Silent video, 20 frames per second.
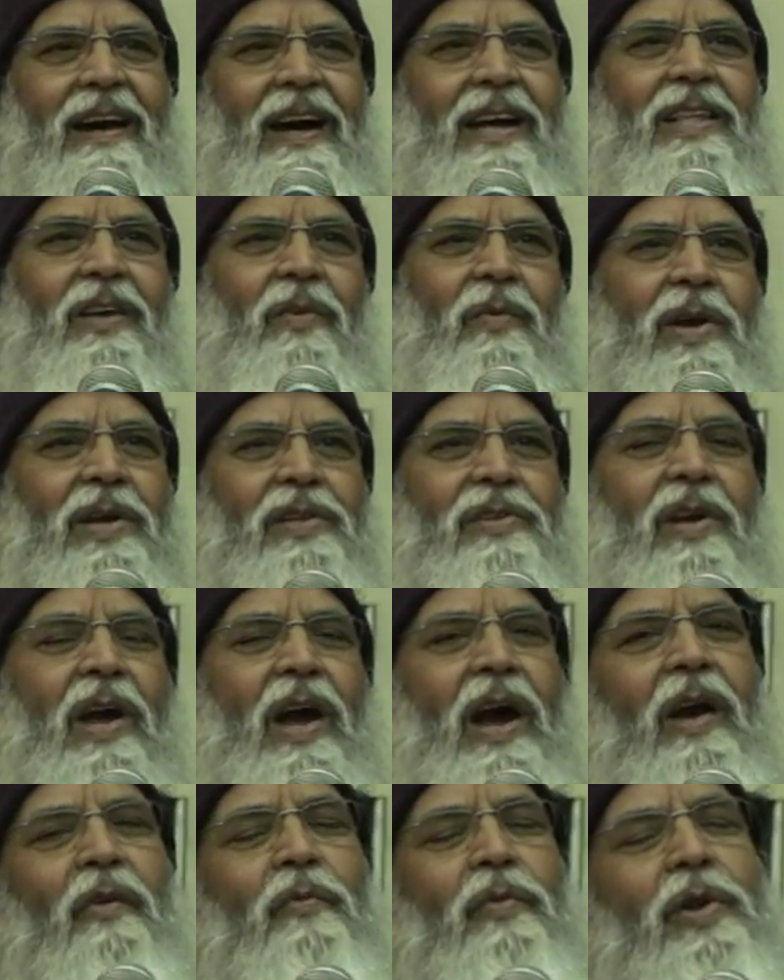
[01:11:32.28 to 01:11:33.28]
Otherwise,
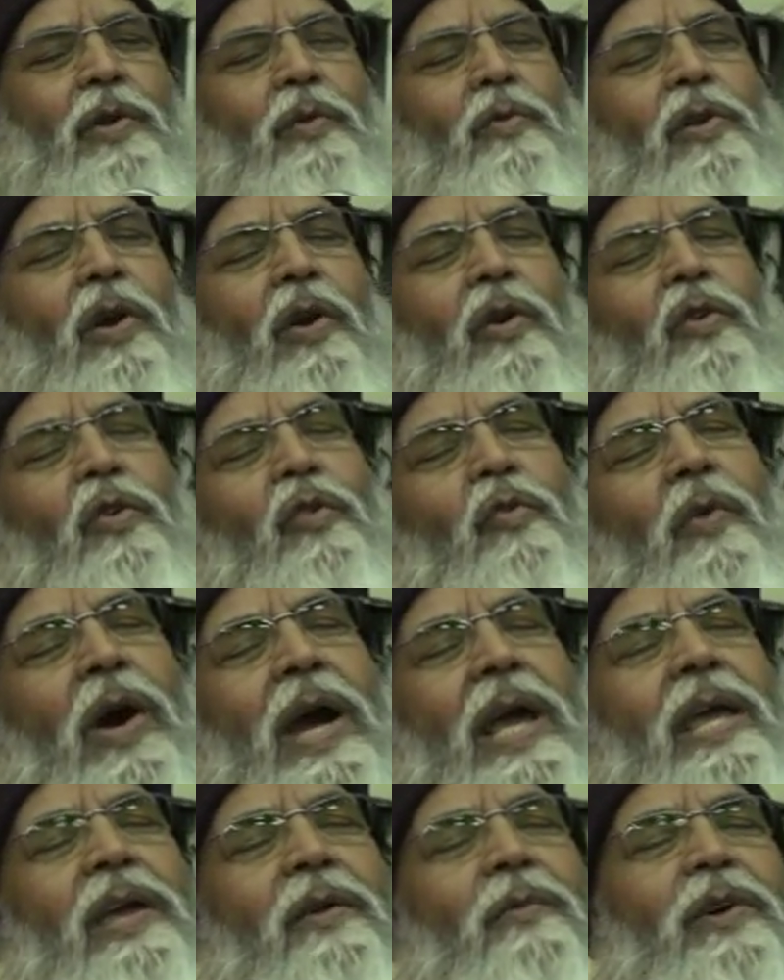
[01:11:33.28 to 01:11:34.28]
uh, we do not know
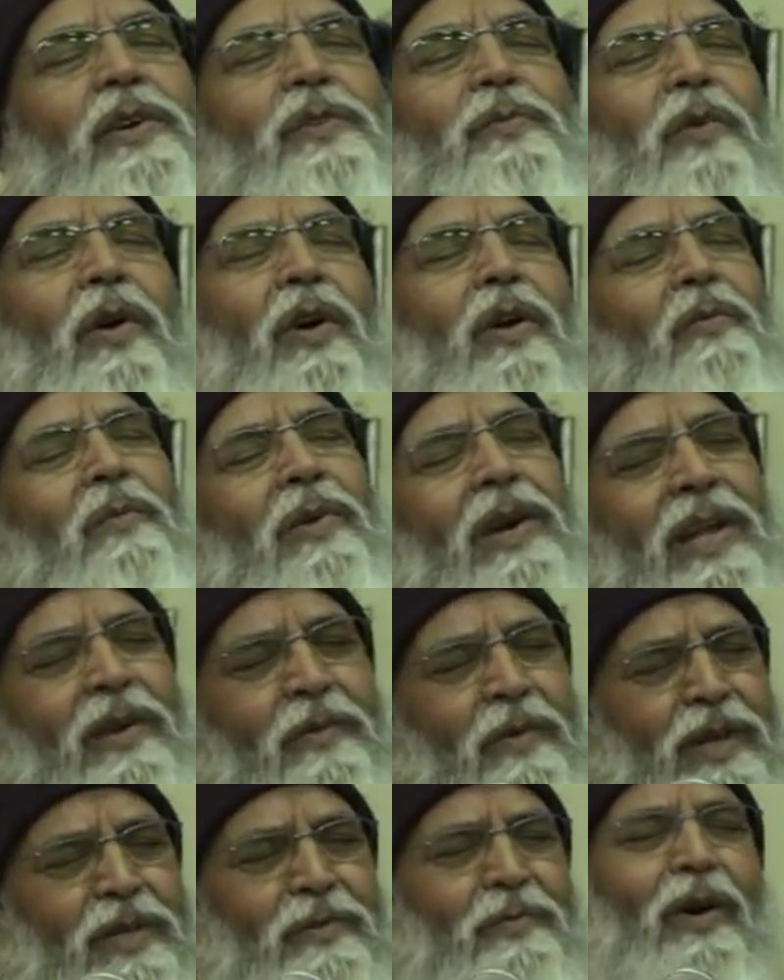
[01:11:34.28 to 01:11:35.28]
why he was born, but
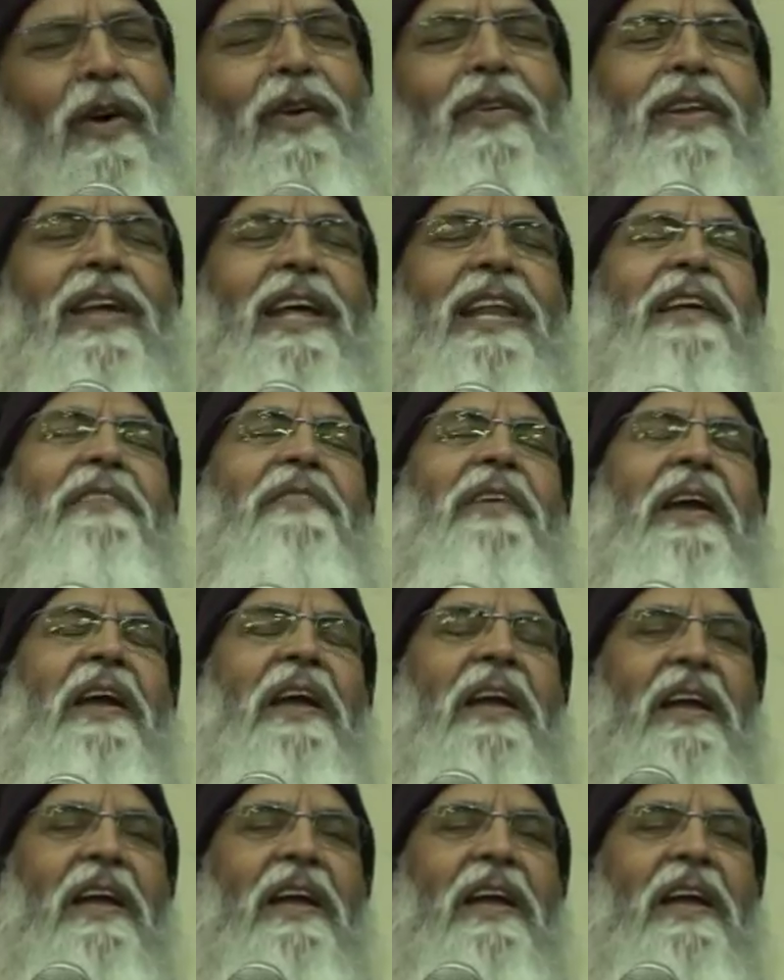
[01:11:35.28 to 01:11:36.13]
he was born anyway.